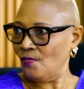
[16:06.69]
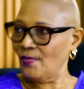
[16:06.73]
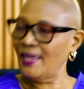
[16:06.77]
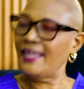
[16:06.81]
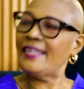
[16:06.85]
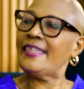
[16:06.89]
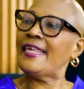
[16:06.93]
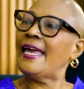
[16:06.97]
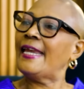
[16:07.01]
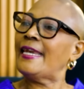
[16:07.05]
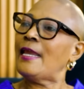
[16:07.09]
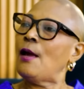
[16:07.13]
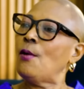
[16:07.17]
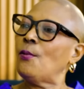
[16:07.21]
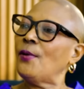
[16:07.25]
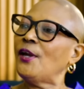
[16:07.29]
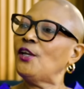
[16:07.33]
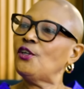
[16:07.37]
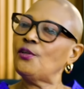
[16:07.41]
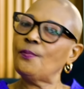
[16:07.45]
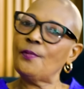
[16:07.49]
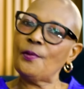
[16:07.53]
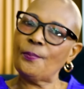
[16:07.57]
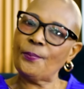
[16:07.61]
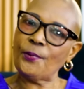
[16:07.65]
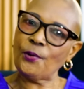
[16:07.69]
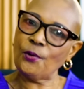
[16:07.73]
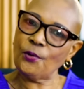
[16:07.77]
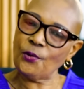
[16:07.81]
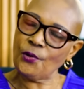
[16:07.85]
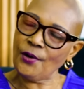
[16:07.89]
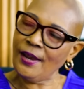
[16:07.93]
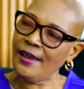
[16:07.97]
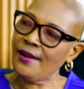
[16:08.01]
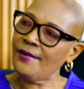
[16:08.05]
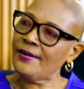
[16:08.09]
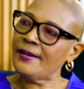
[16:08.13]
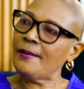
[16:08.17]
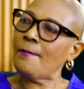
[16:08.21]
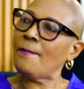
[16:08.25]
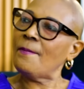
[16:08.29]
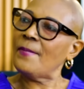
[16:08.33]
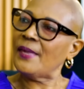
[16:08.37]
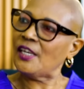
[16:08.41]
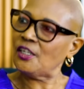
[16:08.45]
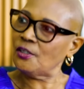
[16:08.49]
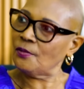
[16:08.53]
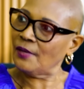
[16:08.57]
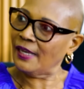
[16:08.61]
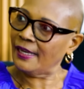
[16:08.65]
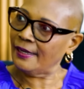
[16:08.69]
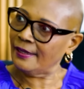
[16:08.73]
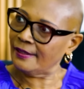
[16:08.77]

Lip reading: And they are now going to be procuring,